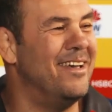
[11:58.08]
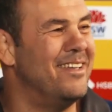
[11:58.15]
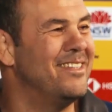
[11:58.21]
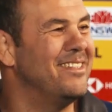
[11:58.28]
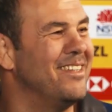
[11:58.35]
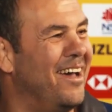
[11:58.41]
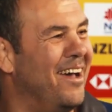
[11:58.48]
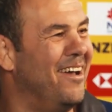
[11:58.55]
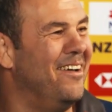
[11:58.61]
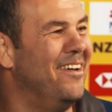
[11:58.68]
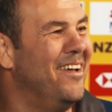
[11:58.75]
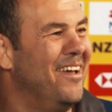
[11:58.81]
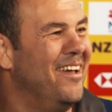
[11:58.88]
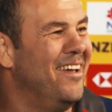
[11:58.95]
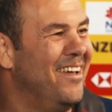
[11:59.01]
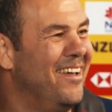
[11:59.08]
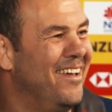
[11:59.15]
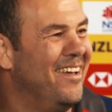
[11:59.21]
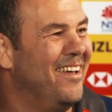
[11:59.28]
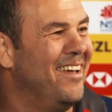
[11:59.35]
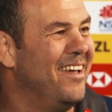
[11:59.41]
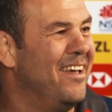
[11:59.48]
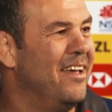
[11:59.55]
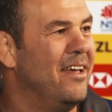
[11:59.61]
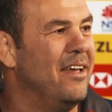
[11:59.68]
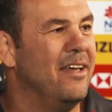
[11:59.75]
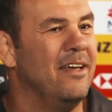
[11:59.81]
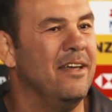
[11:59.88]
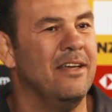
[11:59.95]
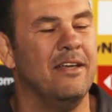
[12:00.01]
So he brings it up for a
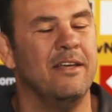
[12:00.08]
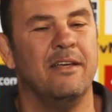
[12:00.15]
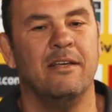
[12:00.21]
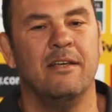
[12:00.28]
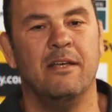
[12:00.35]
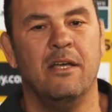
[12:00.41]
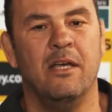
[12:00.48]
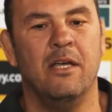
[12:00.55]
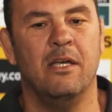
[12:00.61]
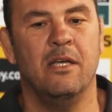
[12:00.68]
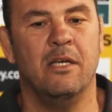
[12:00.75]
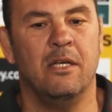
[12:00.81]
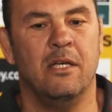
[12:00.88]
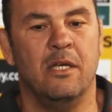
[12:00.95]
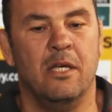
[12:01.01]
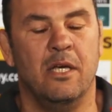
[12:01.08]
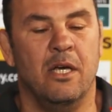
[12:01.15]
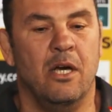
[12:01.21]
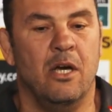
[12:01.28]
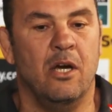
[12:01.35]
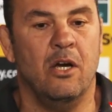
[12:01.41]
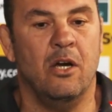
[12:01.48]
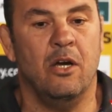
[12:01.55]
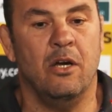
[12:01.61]
reason. So do you think there's